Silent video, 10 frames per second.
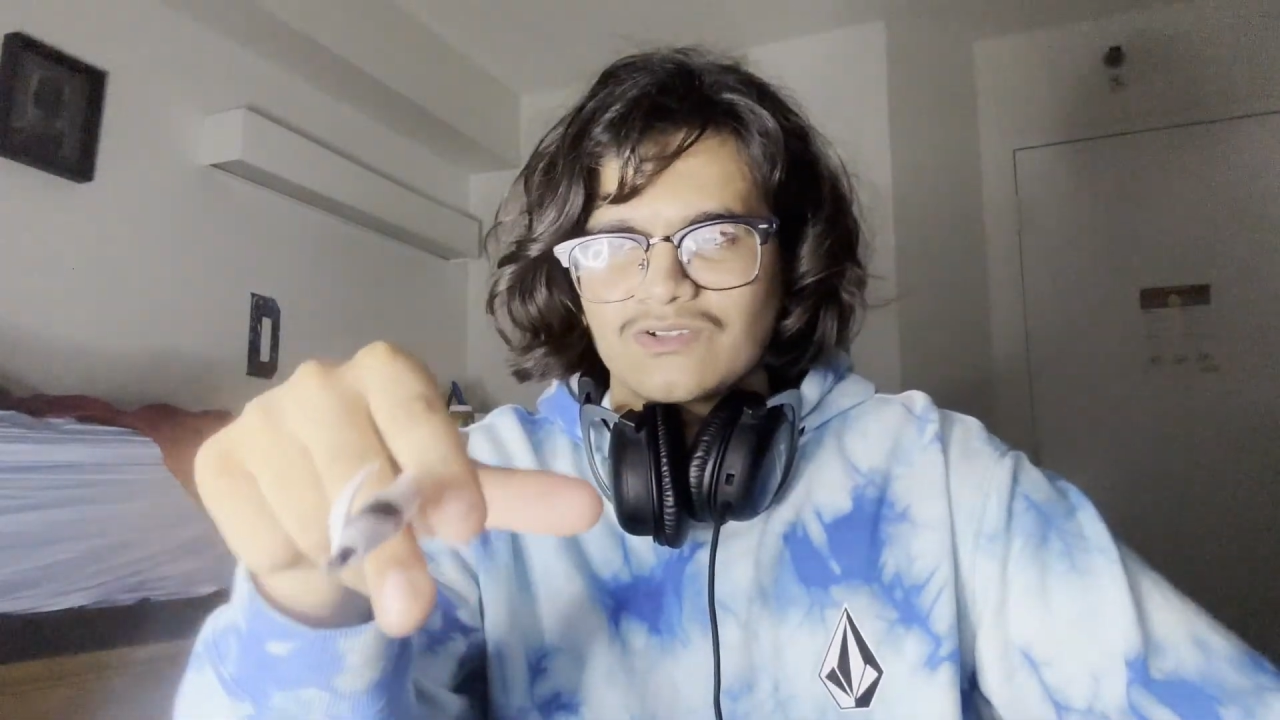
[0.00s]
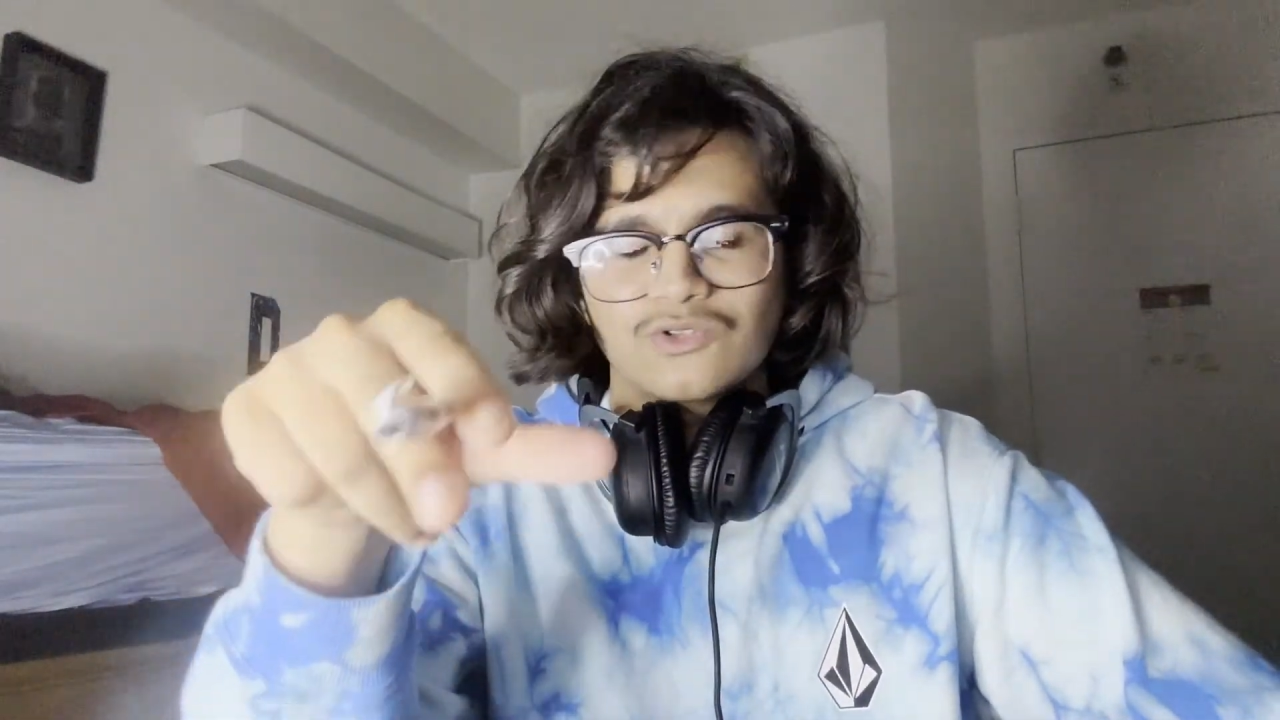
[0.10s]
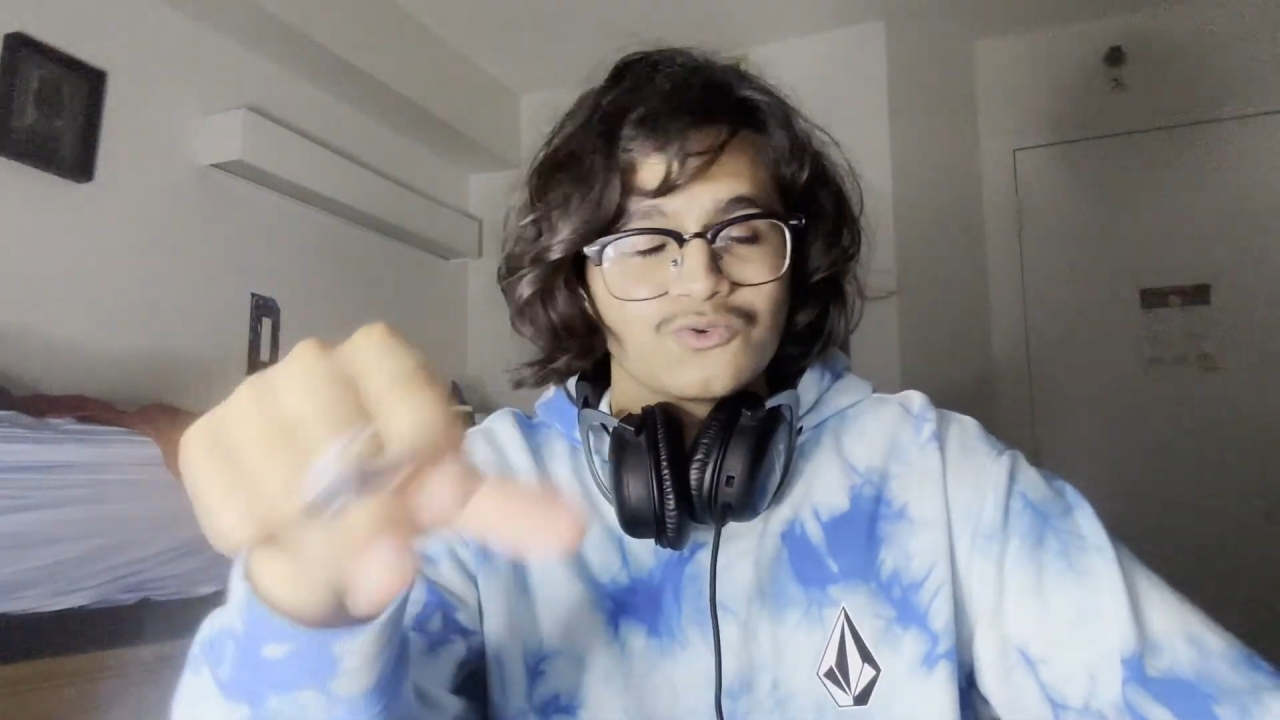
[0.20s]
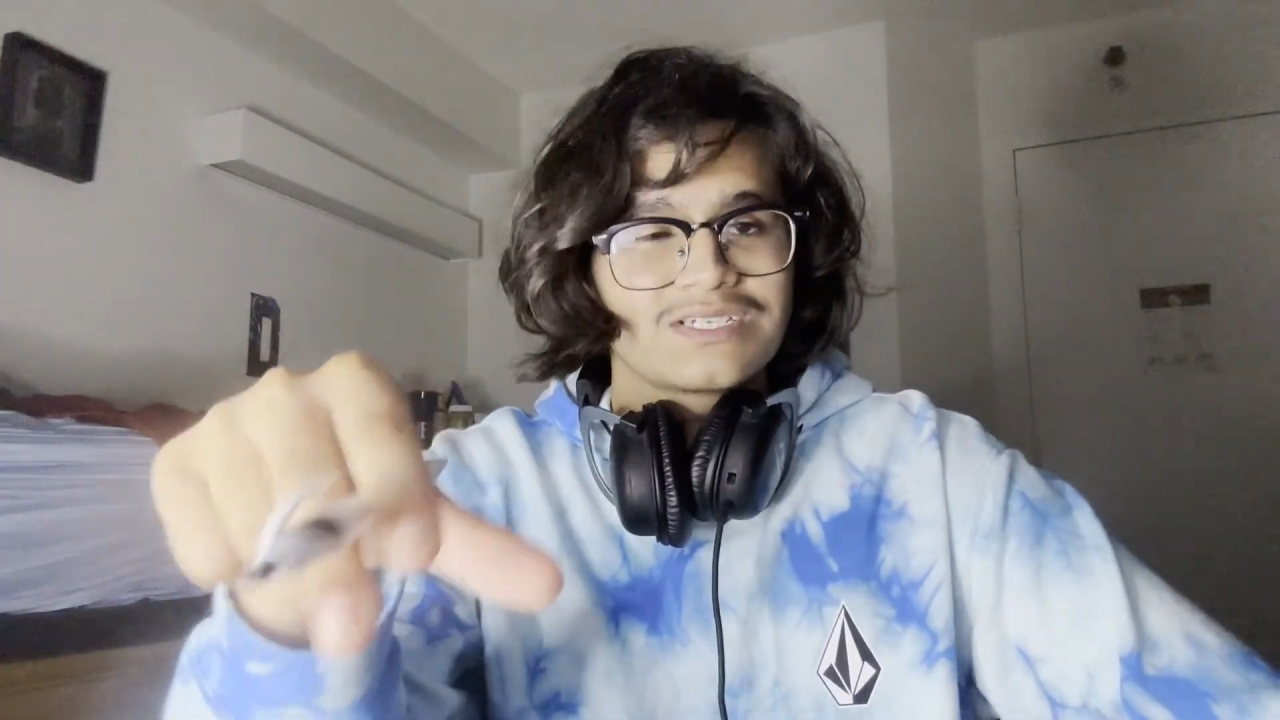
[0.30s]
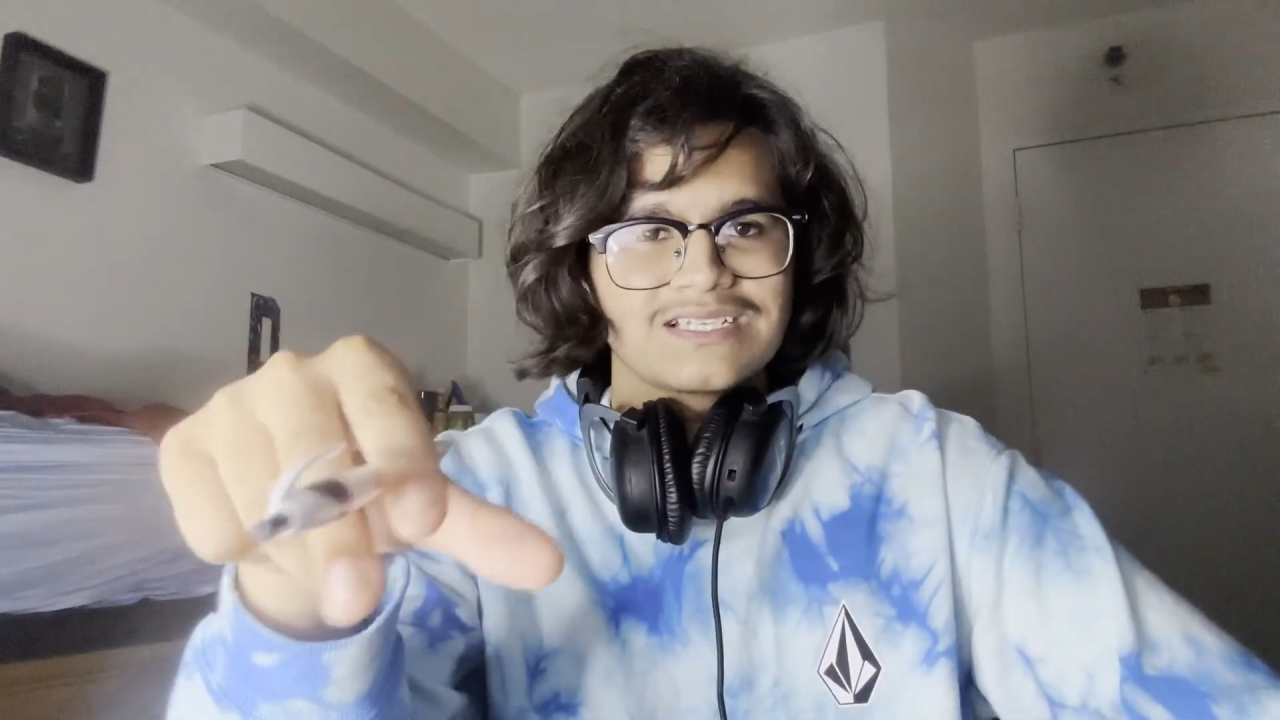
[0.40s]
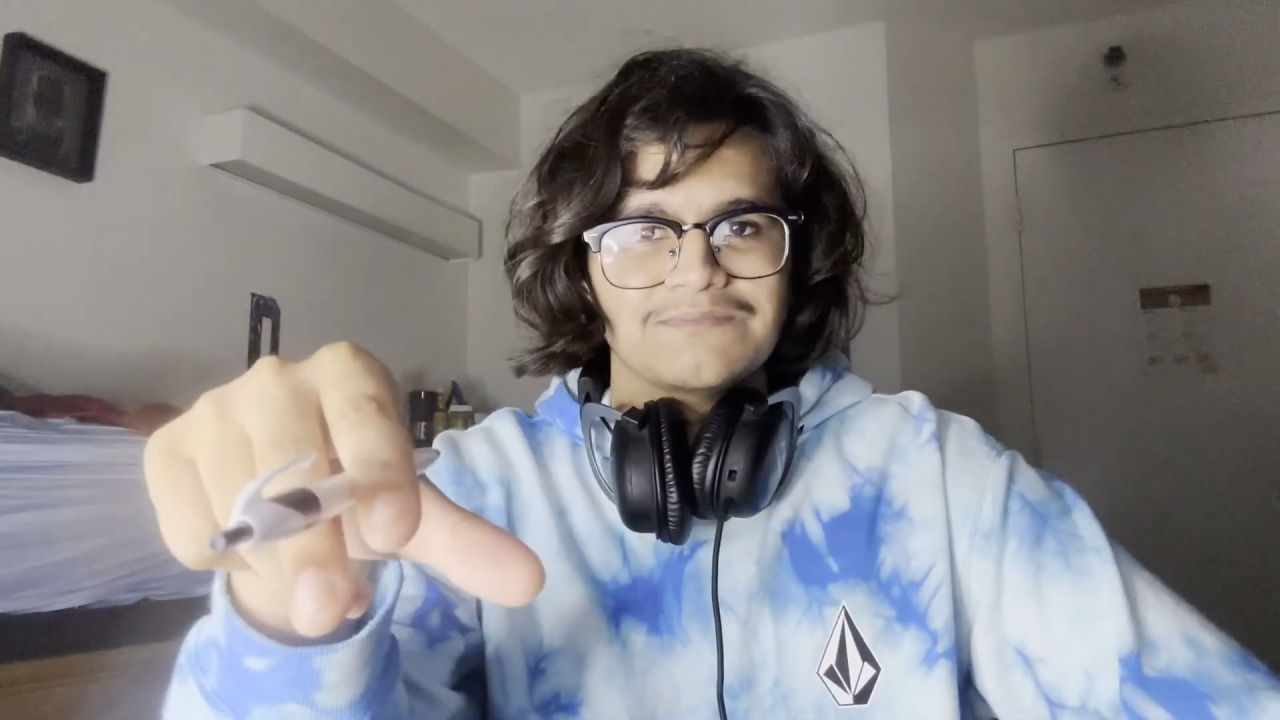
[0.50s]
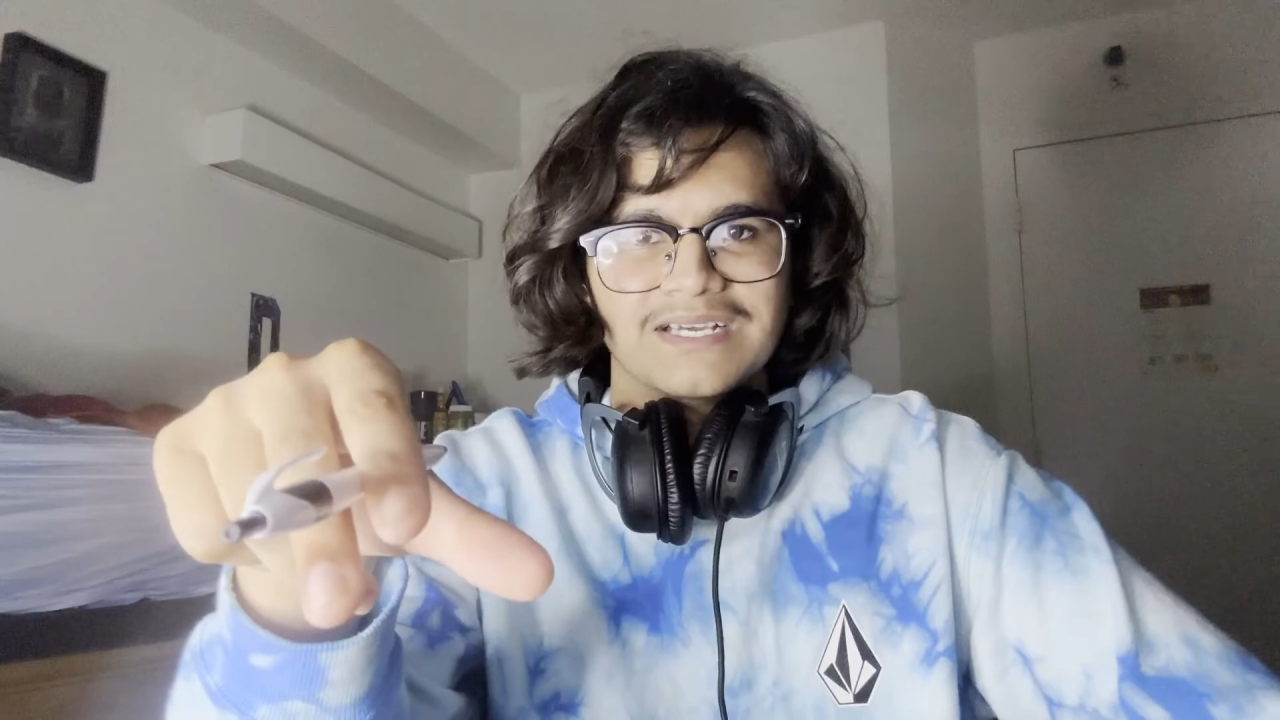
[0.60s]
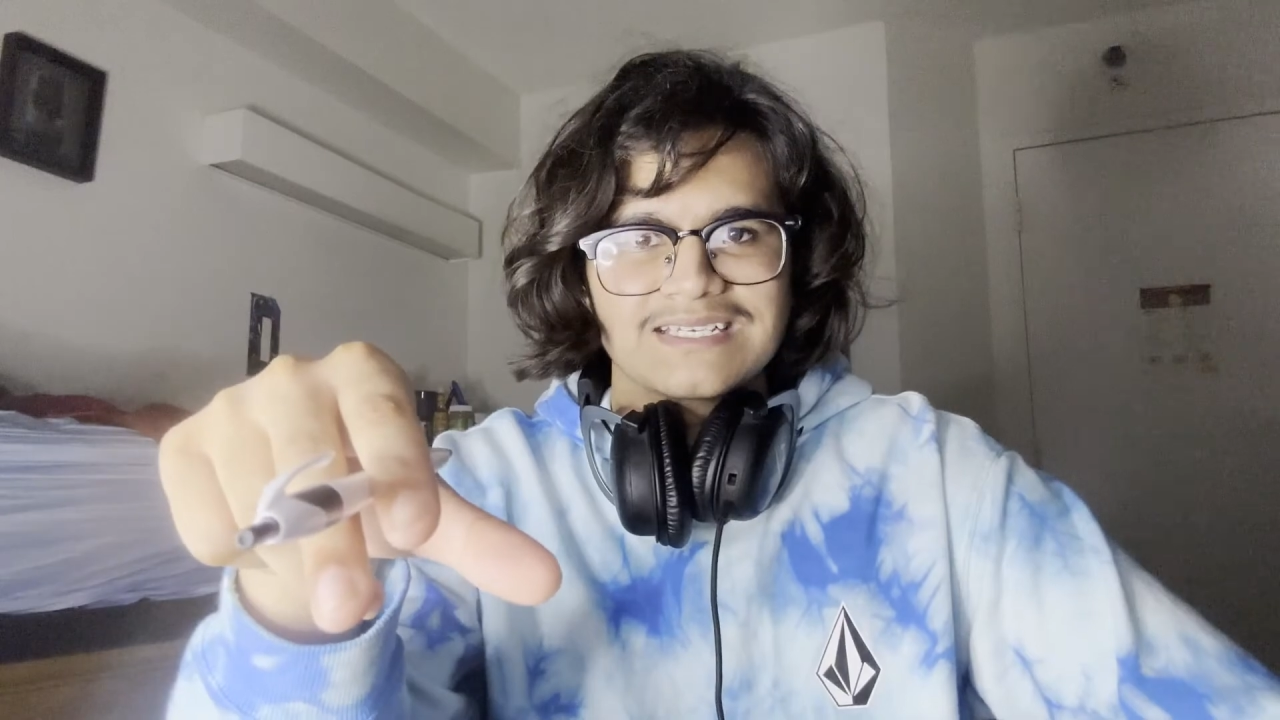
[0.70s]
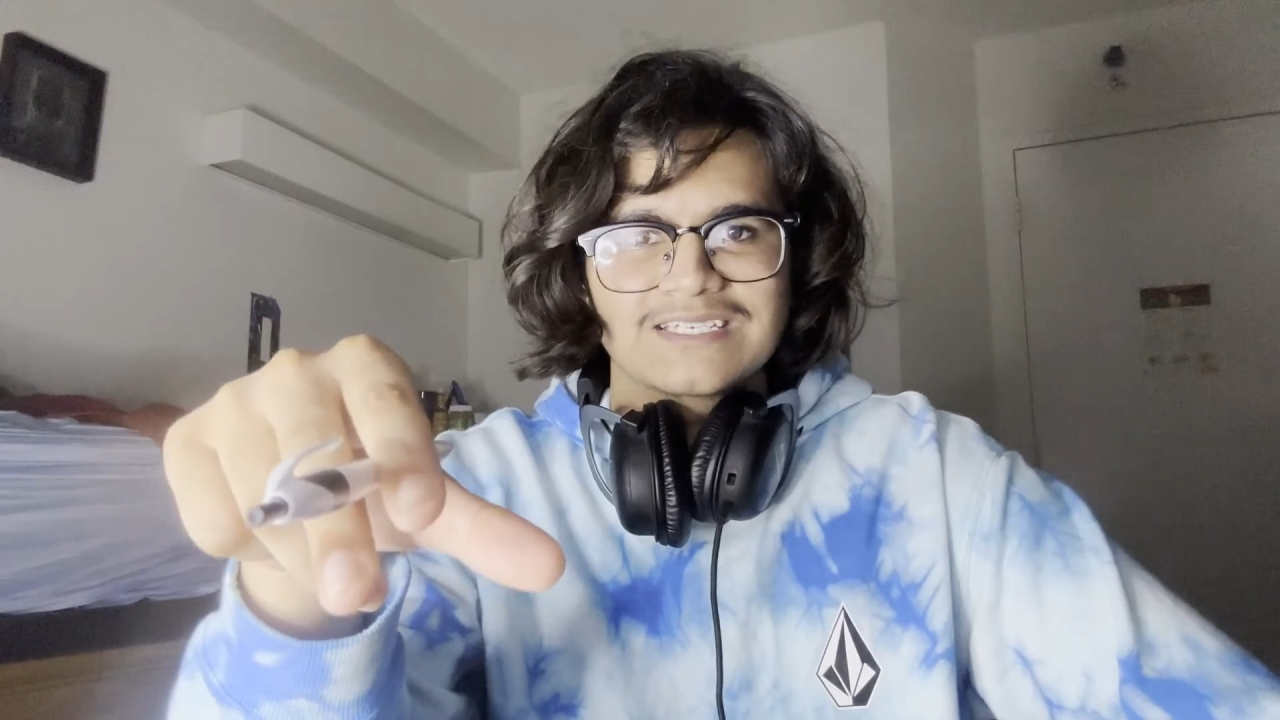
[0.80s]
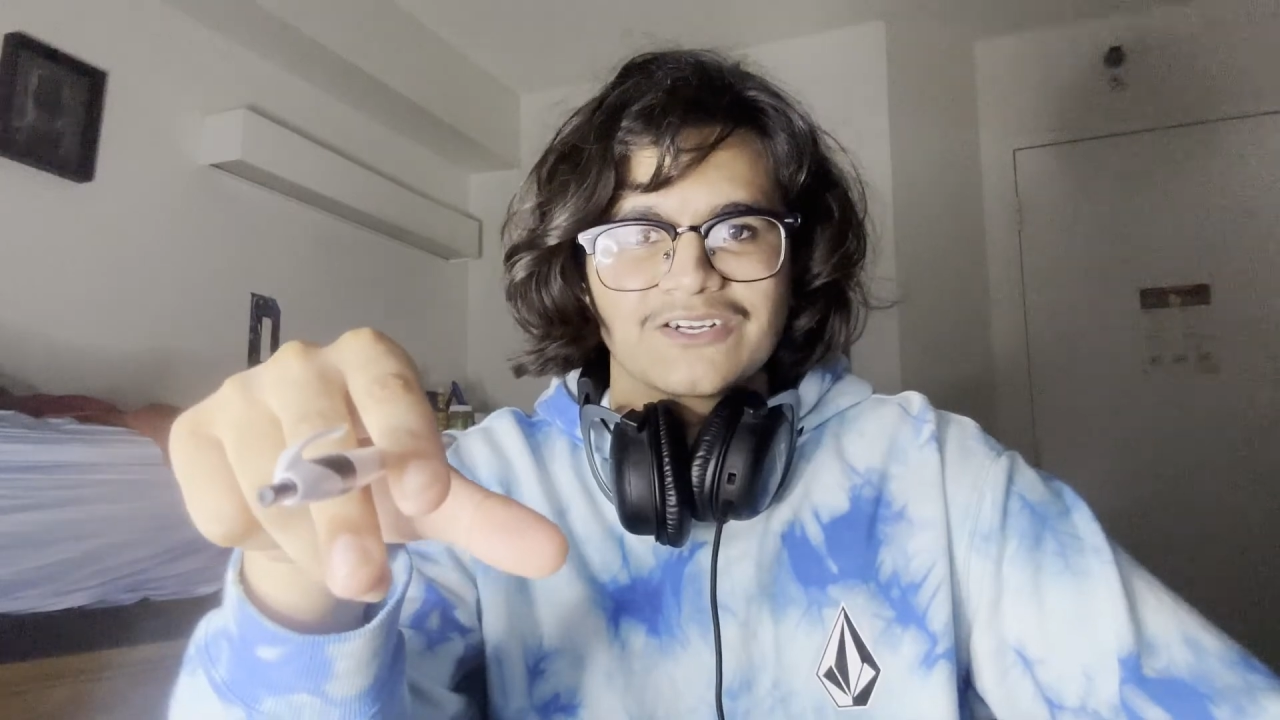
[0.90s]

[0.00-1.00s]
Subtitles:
loosely based